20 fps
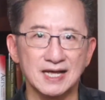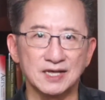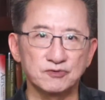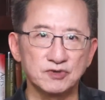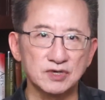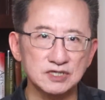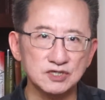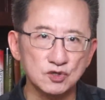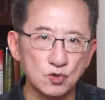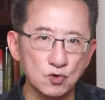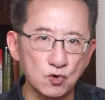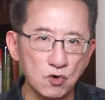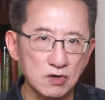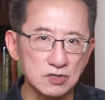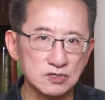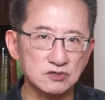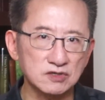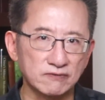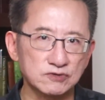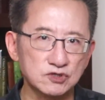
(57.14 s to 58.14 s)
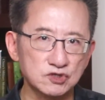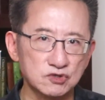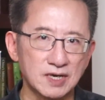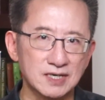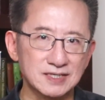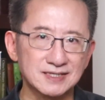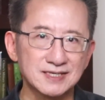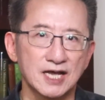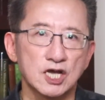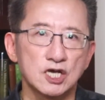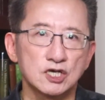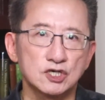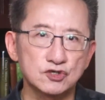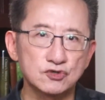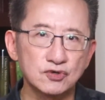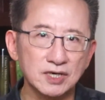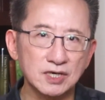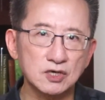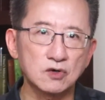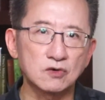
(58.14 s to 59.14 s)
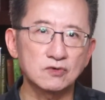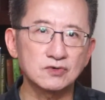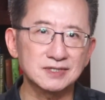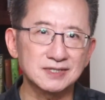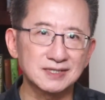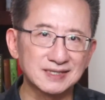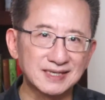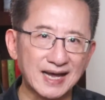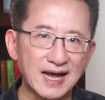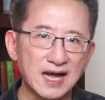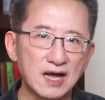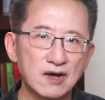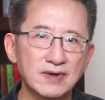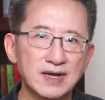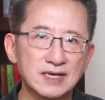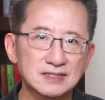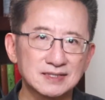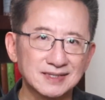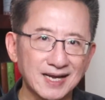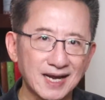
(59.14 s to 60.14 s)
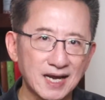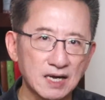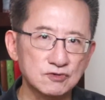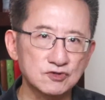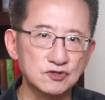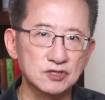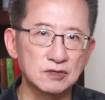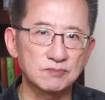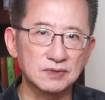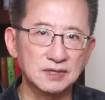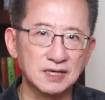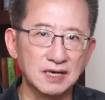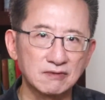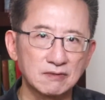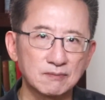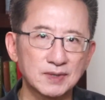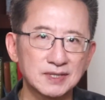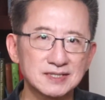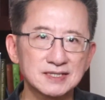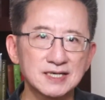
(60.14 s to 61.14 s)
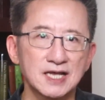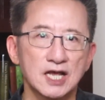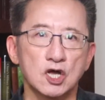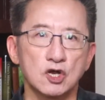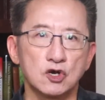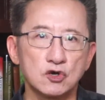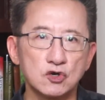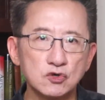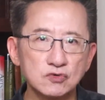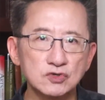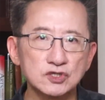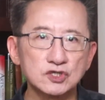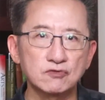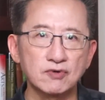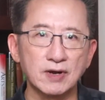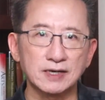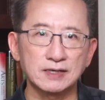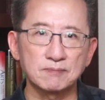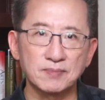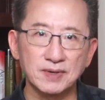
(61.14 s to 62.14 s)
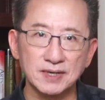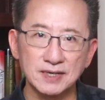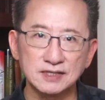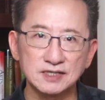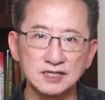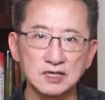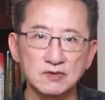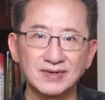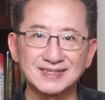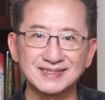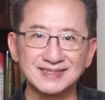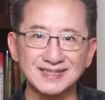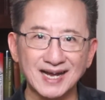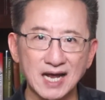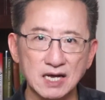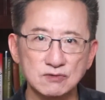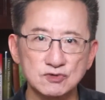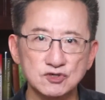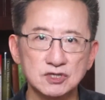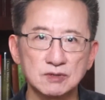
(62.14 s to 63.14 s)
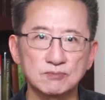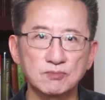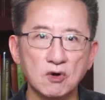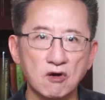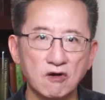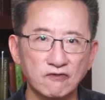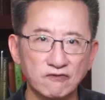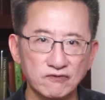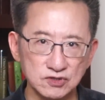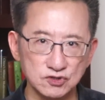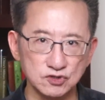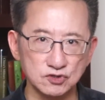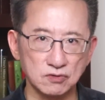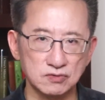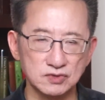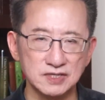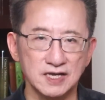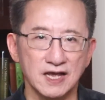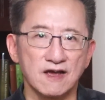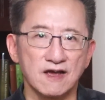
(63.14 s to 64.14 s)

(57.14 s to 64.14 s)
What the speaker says: This loss of trust trickles down as township governments lose credibility with township officials,